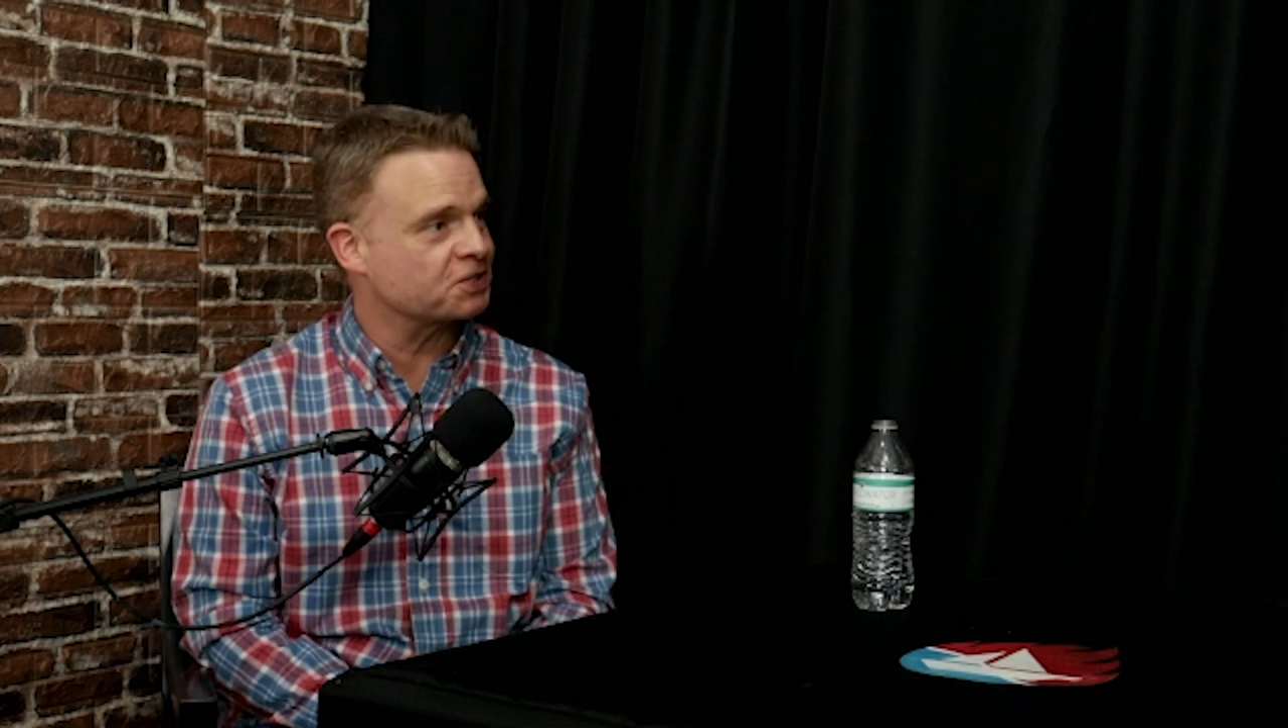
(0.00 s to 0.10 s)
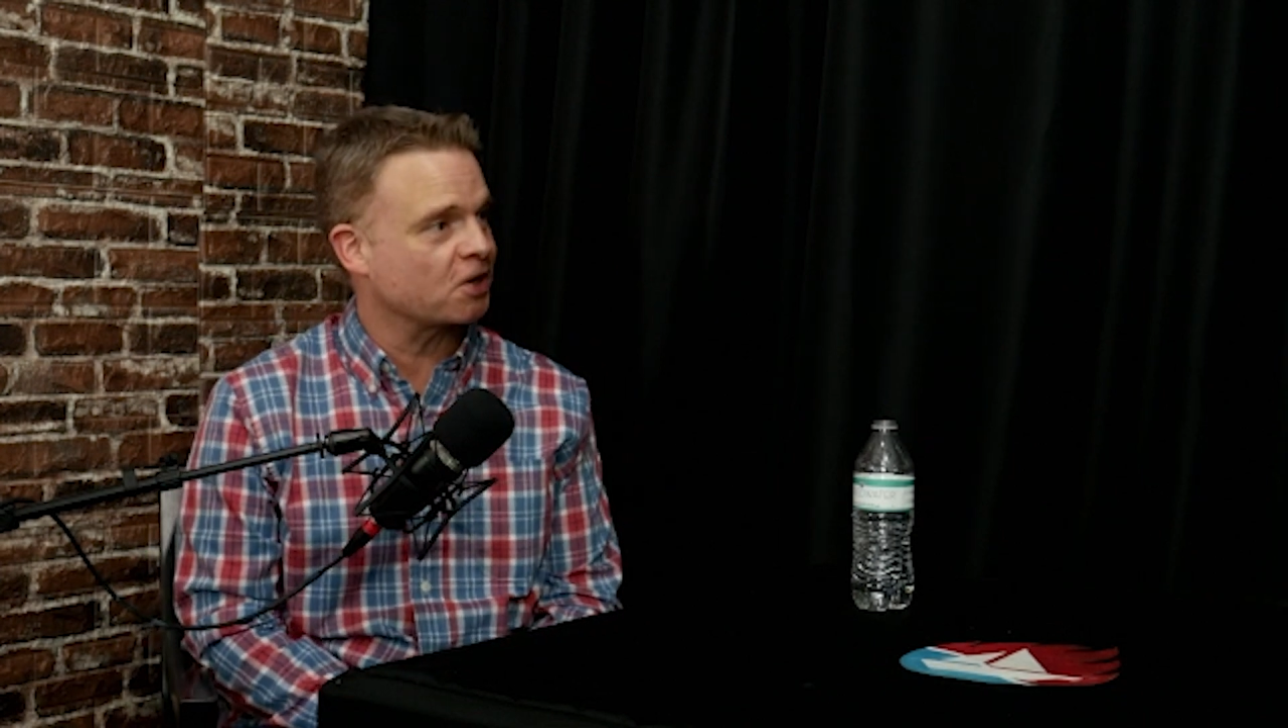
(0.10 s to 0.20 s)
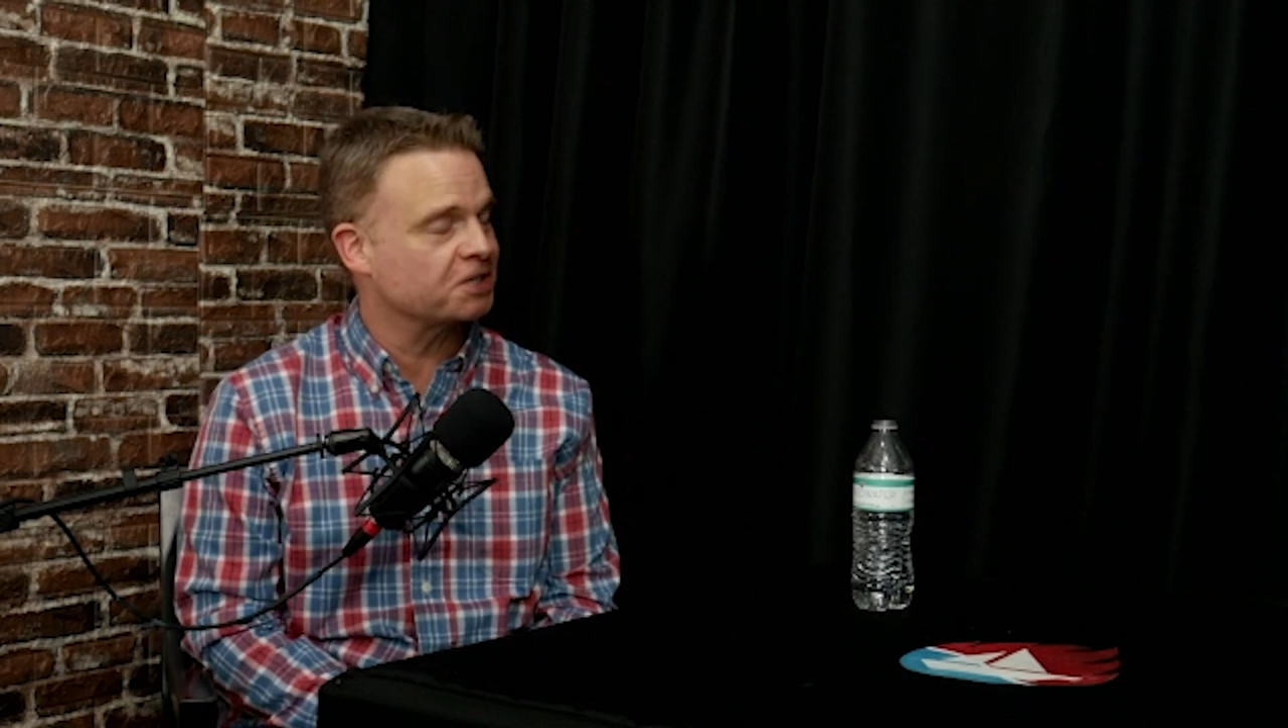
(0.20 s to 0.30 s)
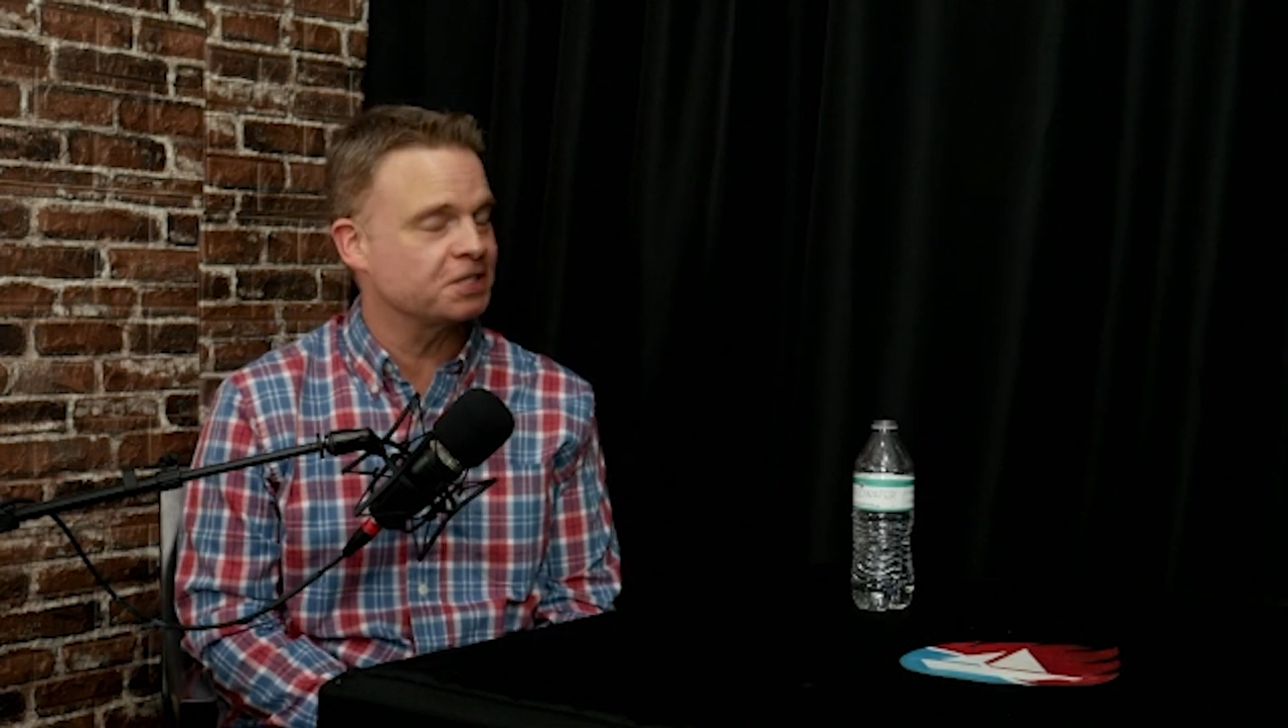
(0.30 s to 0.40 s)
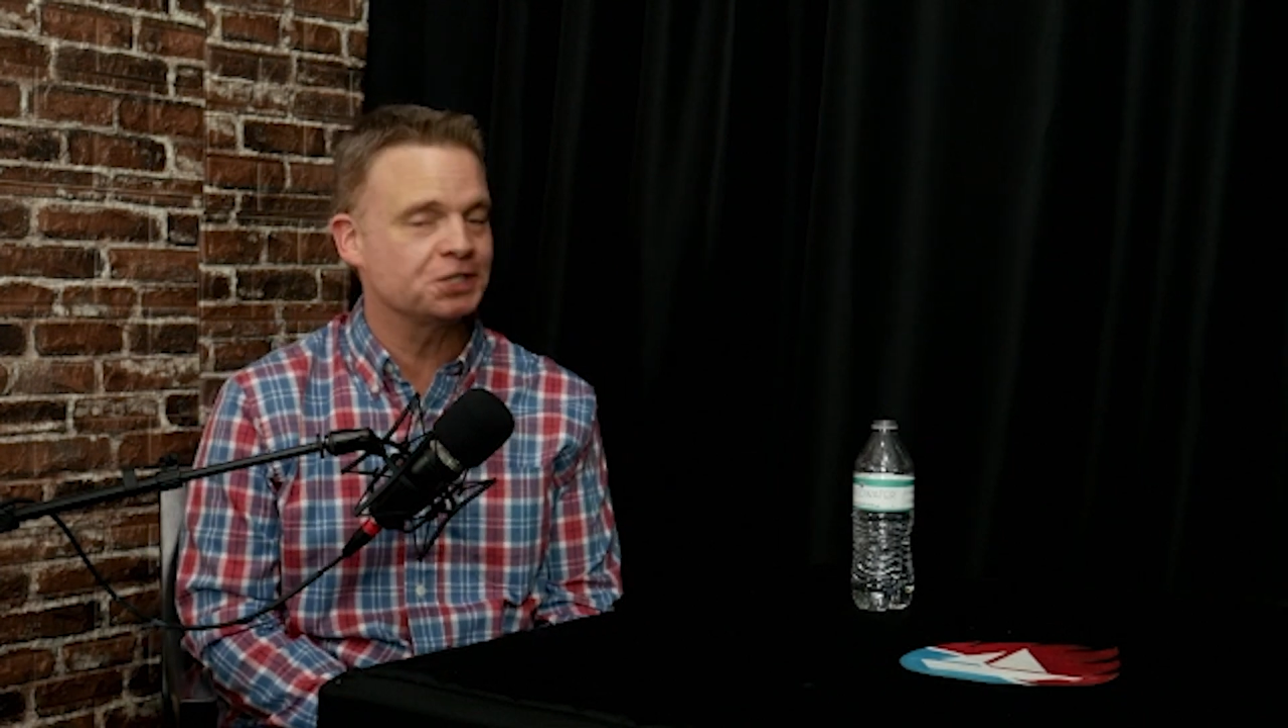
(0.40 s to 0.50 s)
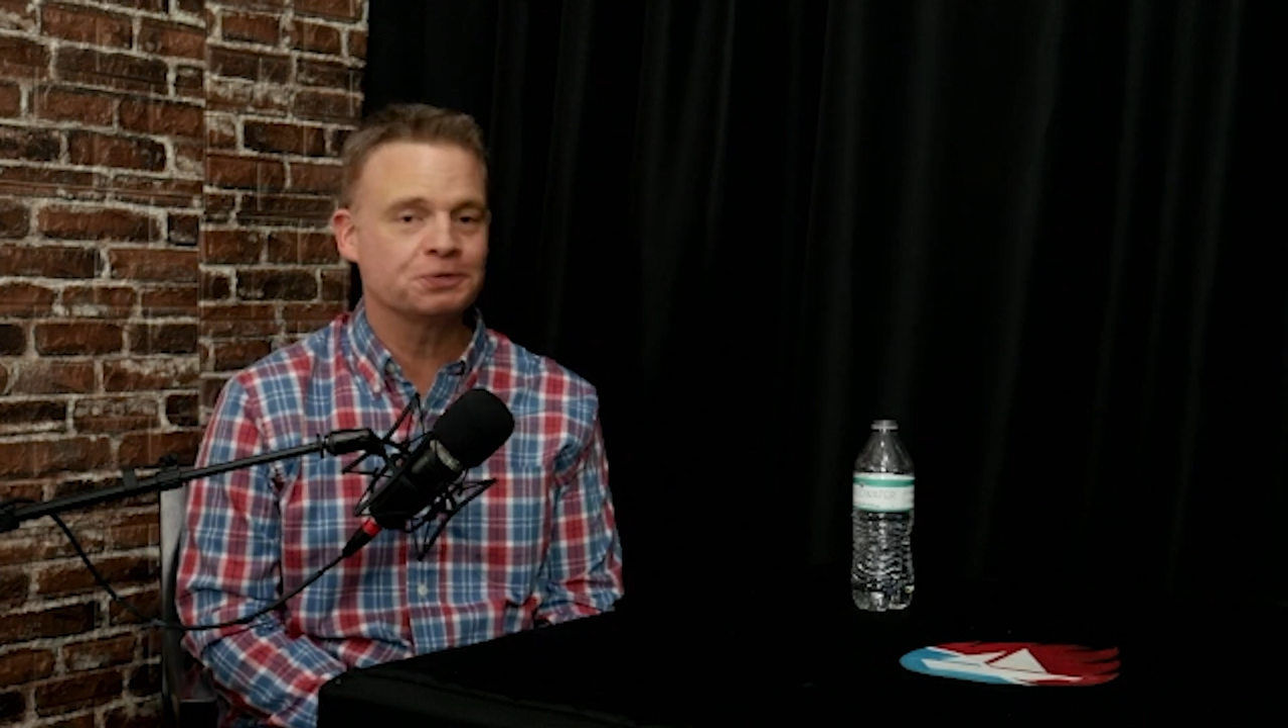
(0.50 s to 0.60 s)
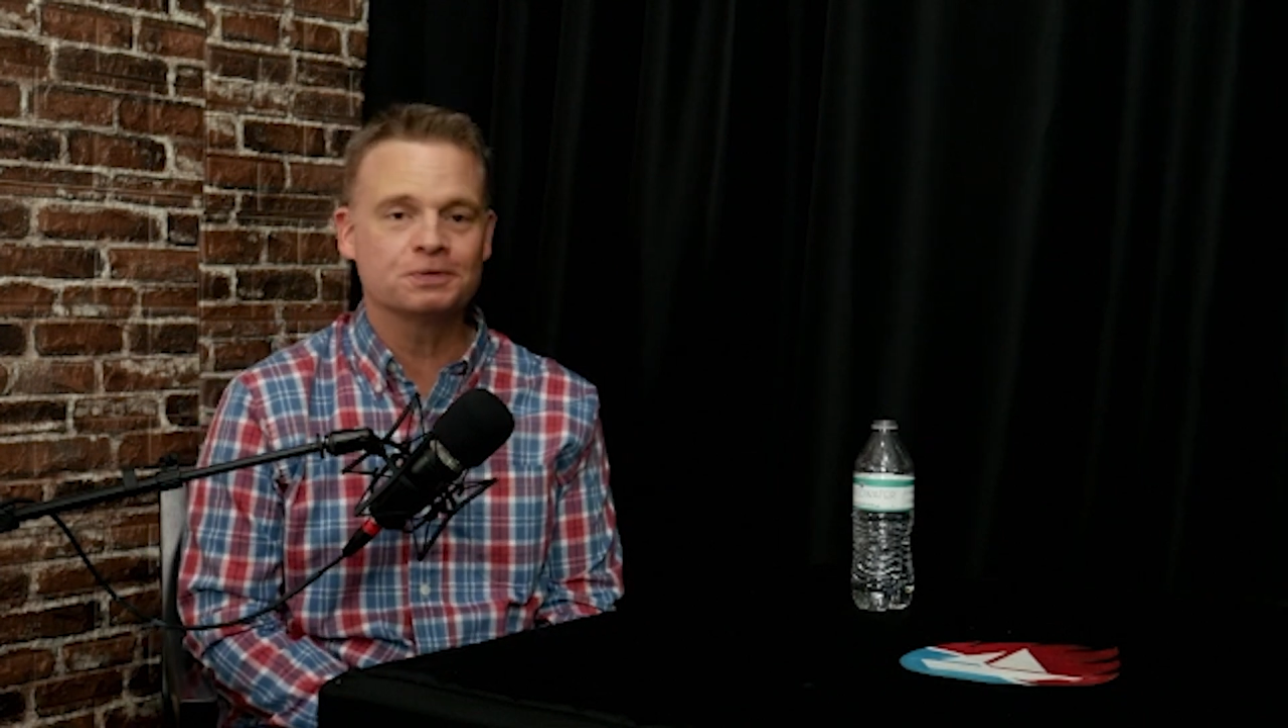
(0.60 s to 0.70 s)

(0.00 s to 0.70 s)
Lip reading: scar tissue